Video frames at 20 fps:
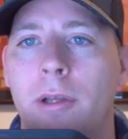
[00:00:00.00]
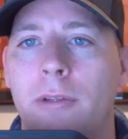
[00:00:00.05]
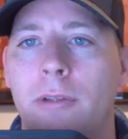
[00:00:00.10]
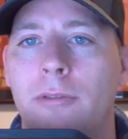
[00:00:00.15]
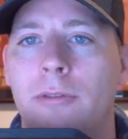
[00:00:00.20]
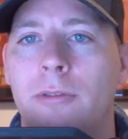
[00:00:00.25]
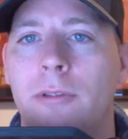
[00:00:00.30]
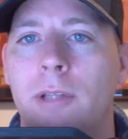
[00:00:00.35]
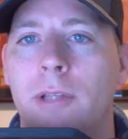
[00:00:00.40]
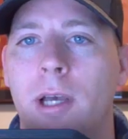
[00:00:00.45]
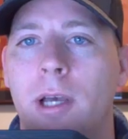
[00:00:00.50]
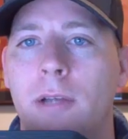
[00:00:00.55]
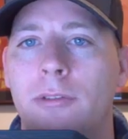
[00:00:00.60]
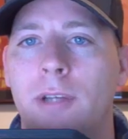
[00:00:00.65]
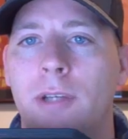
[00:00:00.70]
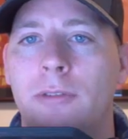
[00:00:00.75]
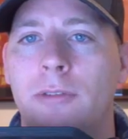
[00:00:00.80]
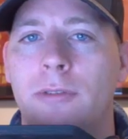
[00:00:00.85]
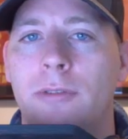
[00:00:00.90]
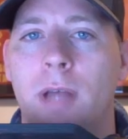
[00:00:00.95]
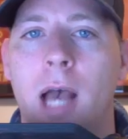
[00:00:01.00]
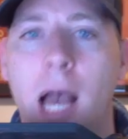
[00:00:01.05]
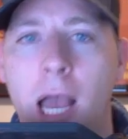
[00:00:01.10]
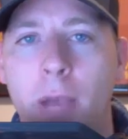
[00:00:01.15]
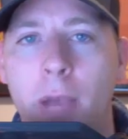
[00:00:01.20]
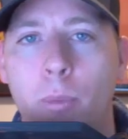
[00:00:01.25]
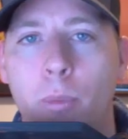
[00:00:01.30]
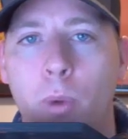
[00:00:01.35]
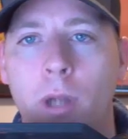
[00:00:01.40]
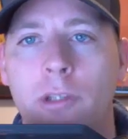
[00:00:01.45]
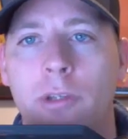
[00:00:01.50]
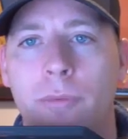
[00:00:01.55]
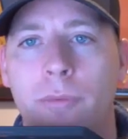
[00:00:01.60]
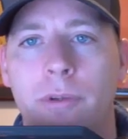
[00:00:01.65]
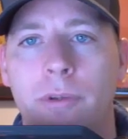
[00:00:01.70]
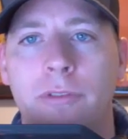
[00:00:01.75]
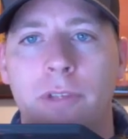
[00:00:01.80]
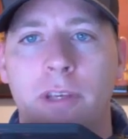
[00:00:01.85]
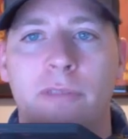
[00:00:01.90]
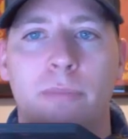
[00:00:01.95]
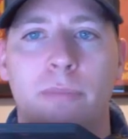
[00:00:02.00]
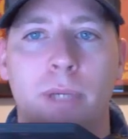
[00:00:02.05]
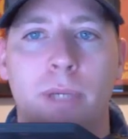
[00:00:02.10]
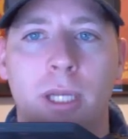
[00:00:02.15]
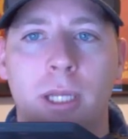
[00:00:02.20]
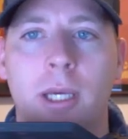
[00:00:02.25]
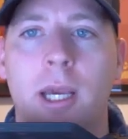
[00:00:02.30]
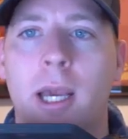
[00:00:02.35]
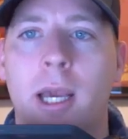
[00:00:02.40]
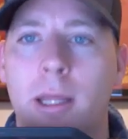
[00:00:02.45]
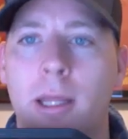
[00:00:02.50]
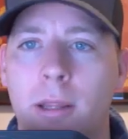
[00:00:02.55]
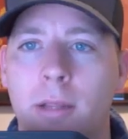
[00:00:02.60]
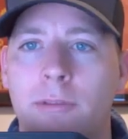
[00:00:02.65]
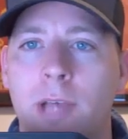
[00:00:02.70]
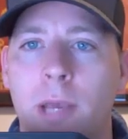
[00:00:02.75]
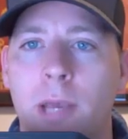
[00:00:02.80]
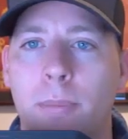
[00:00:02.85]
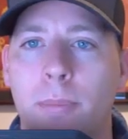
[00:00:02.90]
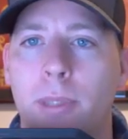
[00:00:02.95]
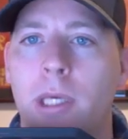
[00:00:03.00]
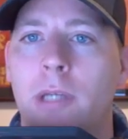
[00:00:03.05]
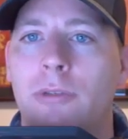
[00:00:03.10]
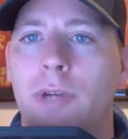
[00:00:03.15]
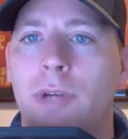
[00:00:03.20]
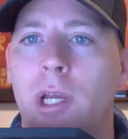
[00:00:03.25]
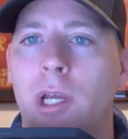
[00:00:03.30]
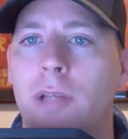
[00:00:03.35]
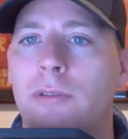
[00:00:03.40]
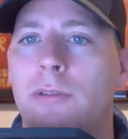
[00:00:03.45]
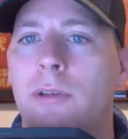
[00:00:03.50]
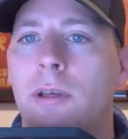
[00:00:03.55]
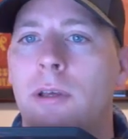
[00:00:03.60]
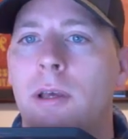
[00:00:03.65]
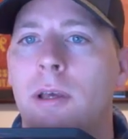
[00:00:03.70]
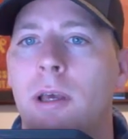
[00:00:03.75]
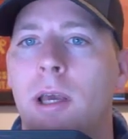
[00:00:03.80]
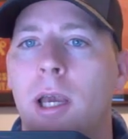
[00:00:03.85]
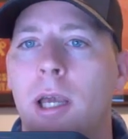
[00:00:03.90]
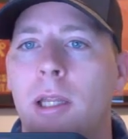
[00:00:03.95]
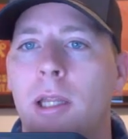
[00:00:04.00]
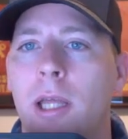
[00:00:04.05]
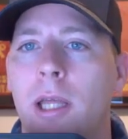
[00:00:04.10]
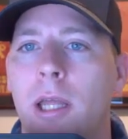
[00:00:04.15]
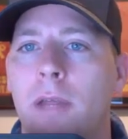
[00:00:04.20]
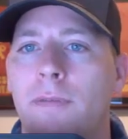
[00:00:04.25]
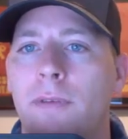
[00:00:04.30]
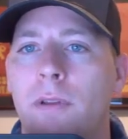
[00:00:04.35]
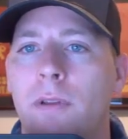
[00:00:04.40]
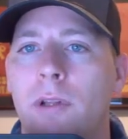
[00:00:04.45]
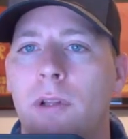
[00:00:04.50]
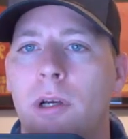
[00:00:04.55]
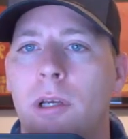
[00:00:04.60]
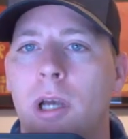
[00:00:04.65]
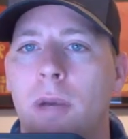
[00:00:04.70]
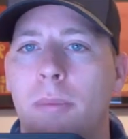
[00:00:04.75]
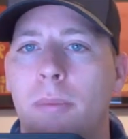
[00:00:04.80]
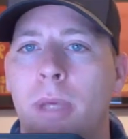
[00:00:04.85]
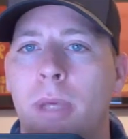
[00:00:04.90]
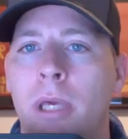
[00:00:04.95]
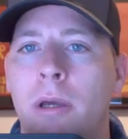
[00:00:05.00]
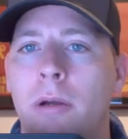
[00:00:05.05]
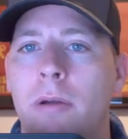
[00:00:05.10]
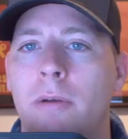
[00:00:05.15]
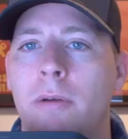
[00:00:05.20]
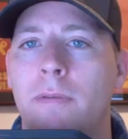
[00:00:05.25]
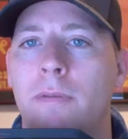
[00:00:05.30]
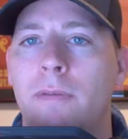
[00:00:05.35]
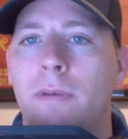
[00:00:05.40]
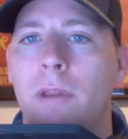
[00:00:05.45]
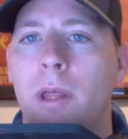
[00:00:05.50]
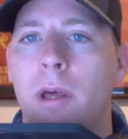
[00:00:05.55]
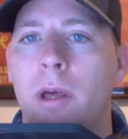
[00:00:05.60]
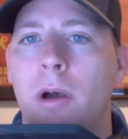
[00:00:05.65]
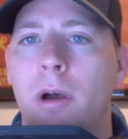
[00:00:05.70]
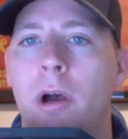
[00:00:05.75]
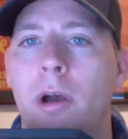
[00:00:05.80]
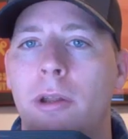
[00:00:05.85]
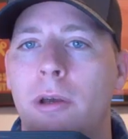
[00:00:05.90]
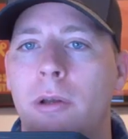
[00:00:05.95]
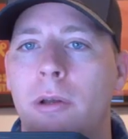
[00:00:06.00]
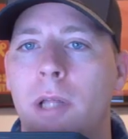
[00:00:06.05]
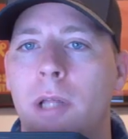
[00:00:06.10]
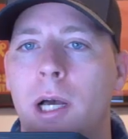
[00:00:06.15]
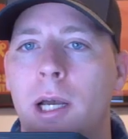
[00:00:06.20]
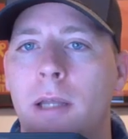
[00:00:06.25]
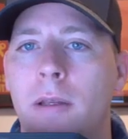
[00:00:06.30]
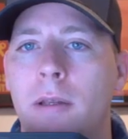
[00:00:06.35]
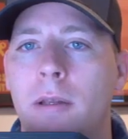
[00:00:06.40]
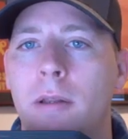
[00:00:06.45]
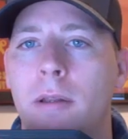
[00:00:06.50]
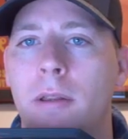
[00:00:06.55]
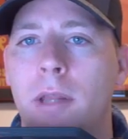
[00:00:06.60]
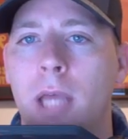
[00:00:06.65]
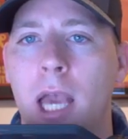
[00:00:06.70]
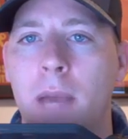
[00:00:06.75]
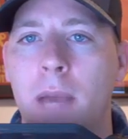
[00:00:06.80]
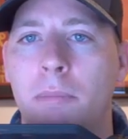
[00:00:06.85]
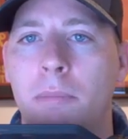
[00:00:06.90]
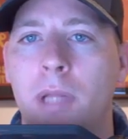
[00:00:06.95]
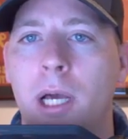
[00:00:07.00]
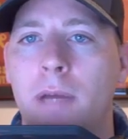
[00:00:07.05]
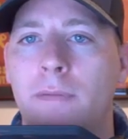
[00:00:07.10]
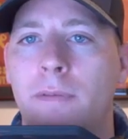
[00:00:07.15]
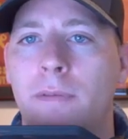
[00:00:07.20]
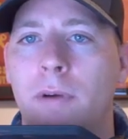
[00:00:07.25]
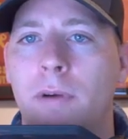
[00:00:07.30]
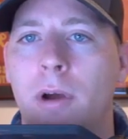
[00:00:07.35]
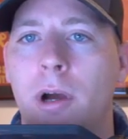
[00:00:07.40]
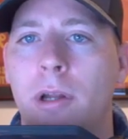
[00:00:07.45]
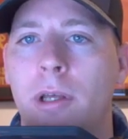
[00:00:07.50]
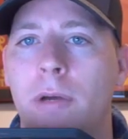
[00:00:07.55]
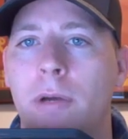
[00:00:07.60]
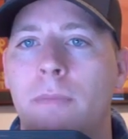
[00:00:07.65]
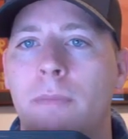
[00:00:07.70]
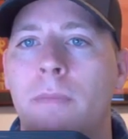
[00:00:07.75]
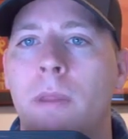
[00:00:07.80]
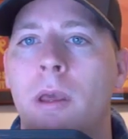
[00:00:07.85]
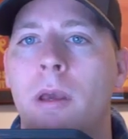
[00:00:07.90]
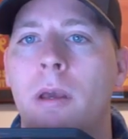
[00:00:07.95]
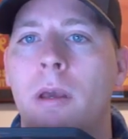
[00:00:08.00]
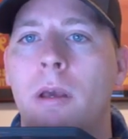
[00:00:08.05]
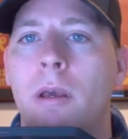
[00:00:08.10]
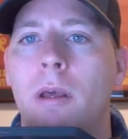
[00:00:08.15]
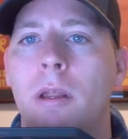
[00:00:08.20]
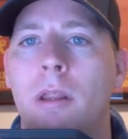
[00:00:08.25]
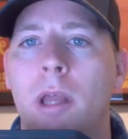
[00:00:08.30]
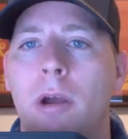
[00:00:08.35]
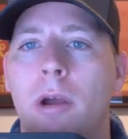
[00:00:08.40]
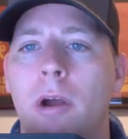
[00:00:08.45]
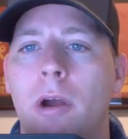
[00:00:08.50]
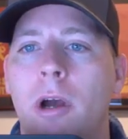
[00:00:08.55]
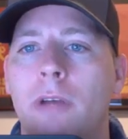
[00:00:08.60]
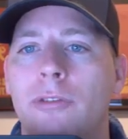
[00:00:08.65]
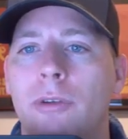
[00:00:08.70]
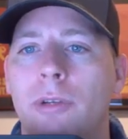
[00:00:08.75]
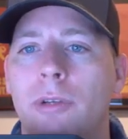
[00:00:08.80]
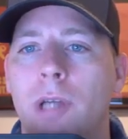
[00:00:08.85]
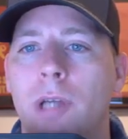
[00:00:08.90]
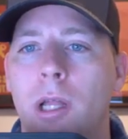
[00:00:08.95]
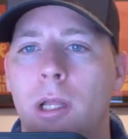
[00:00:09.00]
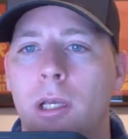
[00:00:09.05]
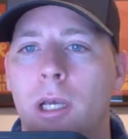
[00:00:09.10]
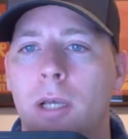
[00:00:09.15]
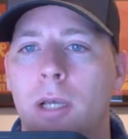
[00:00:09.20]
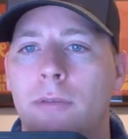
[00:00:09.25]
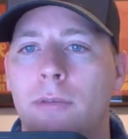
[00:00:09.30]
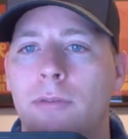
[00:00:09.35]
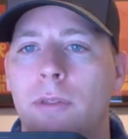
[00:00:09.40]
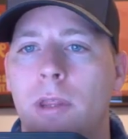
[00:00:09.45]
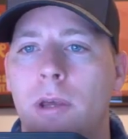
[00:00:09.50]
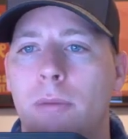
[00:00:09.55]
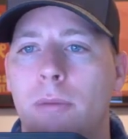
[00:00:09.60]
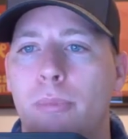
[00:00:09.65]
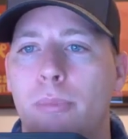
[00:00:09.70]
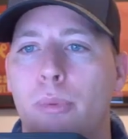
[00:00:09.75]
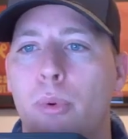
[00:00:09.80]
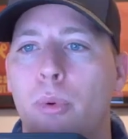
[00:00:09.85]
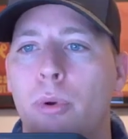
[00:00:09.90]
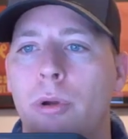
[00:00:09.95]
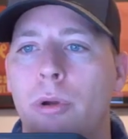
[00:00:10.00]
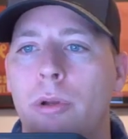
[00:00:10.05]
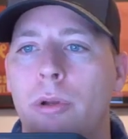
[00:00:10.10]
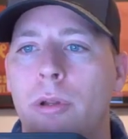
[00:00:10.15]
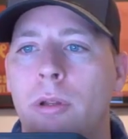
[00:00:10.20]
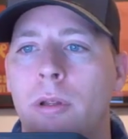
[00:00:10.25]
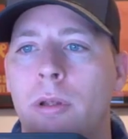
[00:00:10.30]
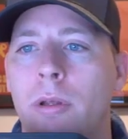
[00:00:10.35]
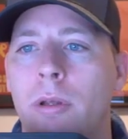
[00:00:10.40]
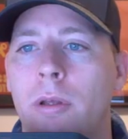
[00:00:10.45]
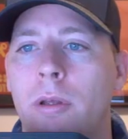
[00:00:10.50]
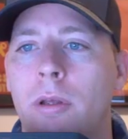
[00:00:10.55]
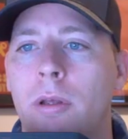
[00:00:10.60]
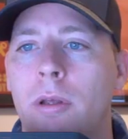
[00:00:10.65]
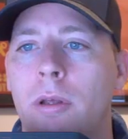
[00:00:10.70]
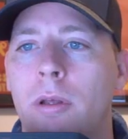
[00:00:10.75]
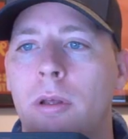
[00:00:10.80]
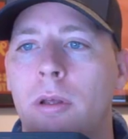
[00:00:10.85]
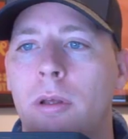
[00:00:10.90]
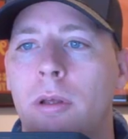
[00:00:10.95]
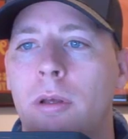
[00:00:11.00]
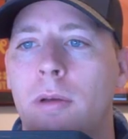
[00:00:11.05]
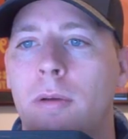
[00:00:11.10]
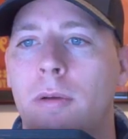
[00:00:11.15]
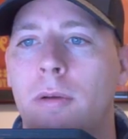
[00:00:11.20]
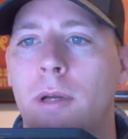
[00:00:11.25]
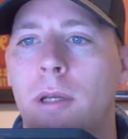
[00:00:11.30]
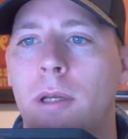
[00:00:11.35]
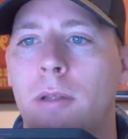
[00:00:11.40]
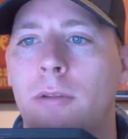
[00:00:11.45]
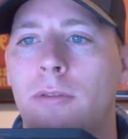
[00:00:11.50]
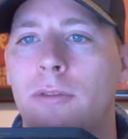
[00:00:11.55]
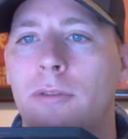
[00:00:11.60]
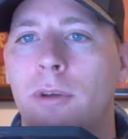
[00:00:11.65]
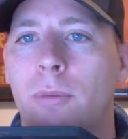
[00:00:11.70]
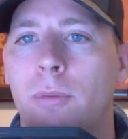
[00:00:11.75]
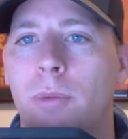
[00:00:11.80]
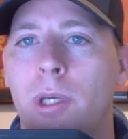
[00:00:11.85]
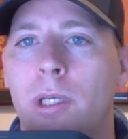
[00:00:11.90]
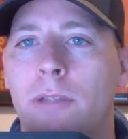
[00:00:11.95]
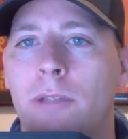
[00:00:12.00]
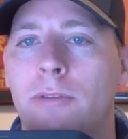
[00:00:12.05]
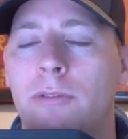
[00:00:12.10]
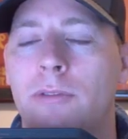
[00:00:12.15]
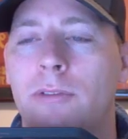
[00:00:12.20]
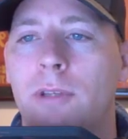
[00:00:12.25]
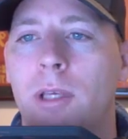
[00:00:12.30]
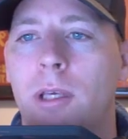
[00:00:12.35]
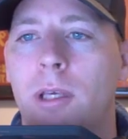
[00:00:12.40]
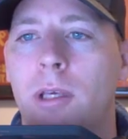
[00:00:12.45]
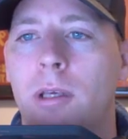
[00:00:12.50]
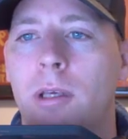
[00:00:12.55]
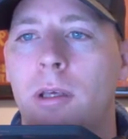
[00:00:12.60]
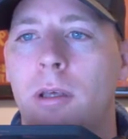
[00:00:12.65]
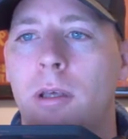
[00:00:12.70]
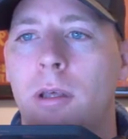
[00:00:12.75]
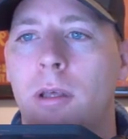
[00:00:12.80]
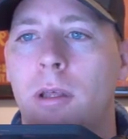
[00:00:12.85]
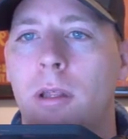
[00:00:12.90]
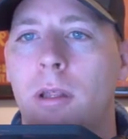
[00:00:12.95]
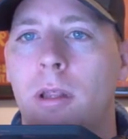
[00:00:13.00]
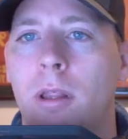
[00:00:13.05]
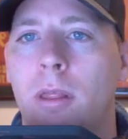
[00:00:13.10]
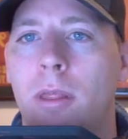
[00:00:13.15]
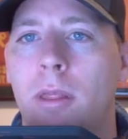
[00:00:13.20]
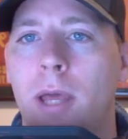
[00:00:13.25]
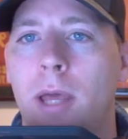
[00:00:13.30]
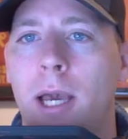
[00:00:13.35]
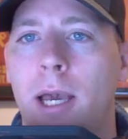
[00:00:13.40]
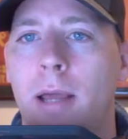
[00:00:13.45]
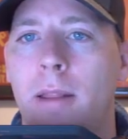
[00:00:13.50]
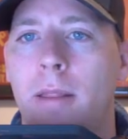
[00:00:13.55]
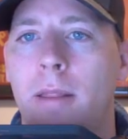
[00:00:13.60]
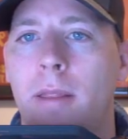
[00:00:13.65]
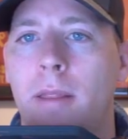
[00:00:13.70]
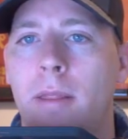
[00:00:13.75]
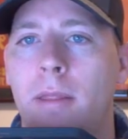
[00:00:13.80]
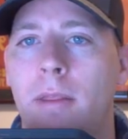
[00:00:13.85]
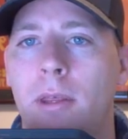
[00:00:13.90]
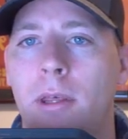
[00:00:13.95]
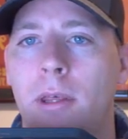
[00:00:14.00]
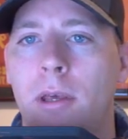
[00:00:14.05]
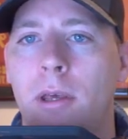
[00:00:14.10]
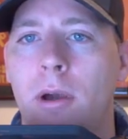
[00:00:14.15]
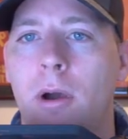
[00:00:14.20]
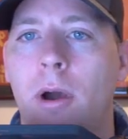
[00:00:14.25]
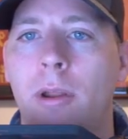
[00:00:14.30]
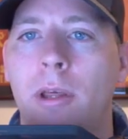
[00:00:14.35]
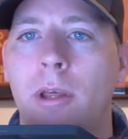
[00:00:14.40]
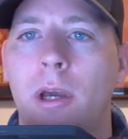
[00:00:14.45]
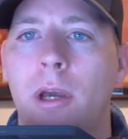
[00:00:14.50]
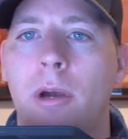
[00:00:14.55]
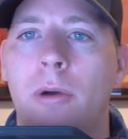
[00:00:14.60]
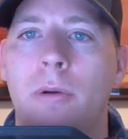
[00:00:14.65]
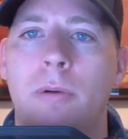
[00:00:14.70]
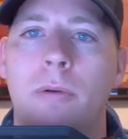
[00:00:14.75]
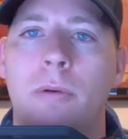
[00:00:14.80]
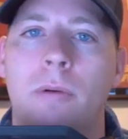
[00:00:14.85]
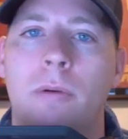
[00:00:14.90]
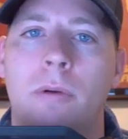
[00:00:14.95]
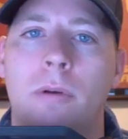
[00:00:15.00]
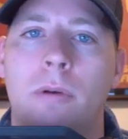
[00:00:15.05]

it tells us I want to receive media at this IP address. And then if you look up here for the audio line, the M line for audio, they're also telling us their port, right? So we can see that the audio